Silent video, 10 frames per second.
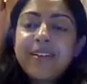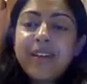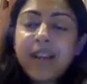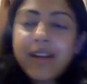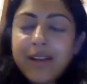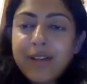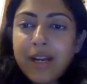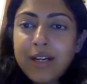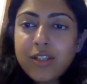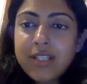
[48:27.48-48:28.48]
I
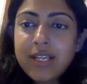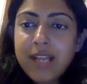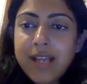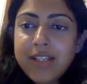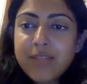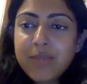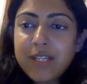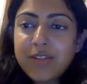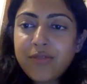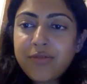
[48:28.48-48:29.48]
lost the last bit
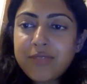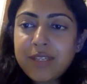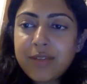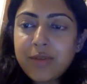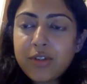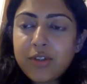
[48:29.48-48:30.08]
of the question.